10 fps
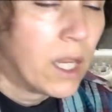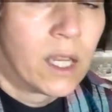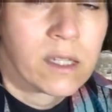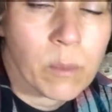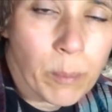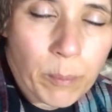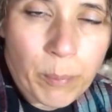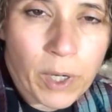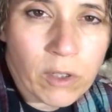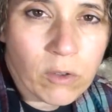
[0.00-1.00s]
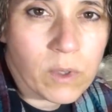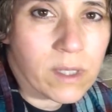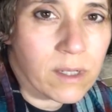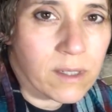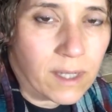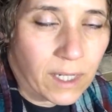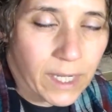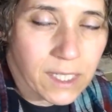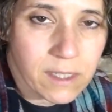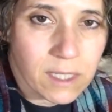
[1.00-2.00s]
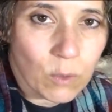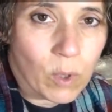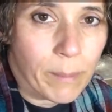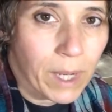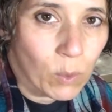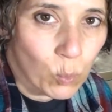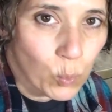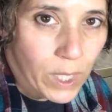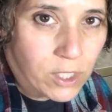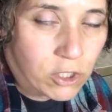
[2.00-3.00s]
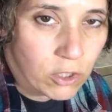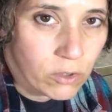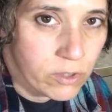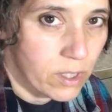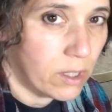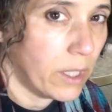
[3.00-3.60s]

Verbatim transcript: is part of the reason is I like to see what my ratios are,